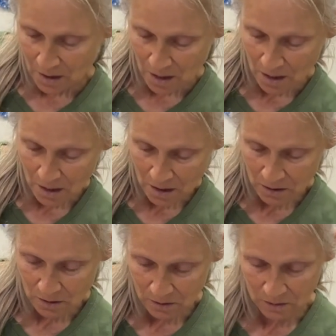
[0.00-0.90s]

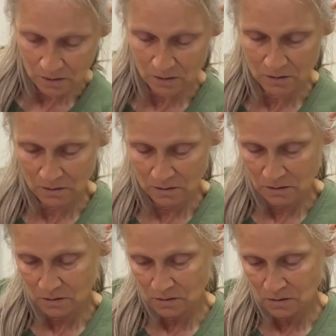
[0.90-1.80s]
And
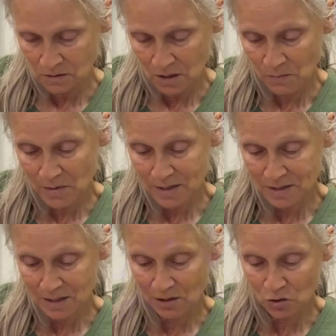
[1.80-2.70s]
mix
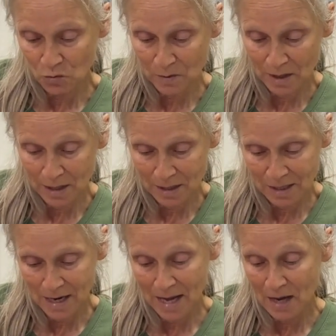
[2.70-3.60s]
it a little bit, and then
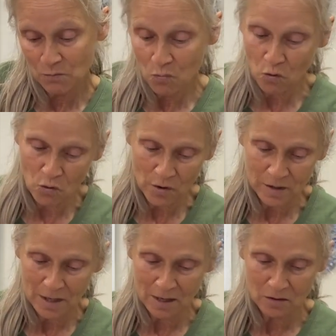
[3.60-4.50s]
I add more
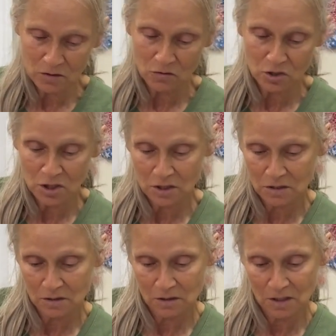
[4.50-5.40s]
in there. So you just
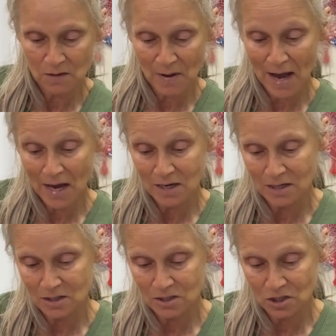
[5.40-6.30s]
keep adding
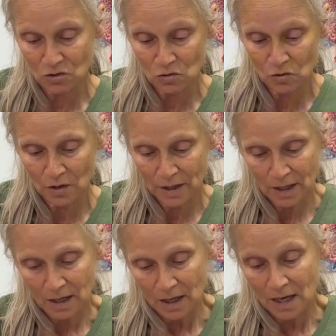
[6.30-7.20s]
it till
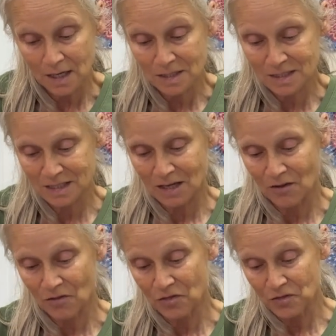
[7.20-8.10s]
it gets
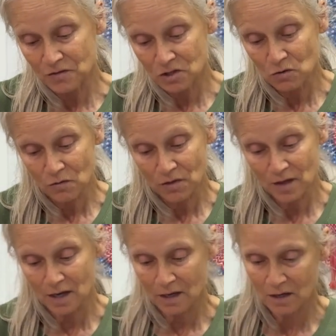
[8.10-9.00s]
too
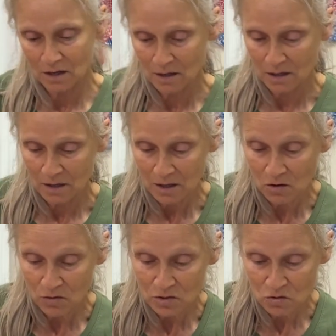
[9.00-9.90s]
thick.
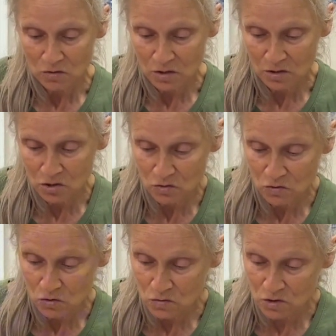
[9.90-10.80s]
It'll get too thick to
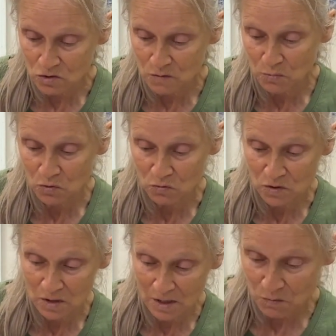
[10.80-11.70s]
use your
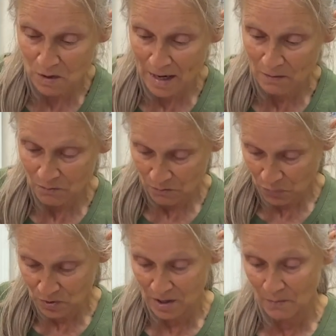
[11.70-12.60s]
spoons, and when I
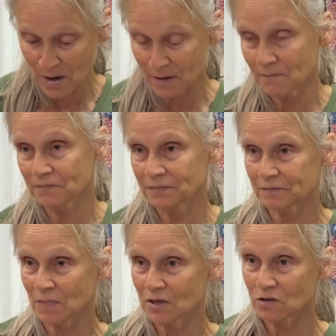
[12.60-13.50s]
put it on my
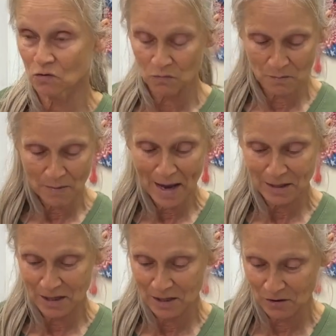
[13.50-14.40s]
little mat
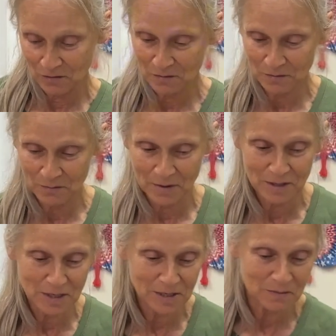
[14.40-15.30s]
here, my
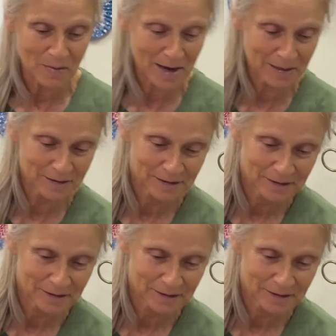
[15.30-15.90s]
kneading mat.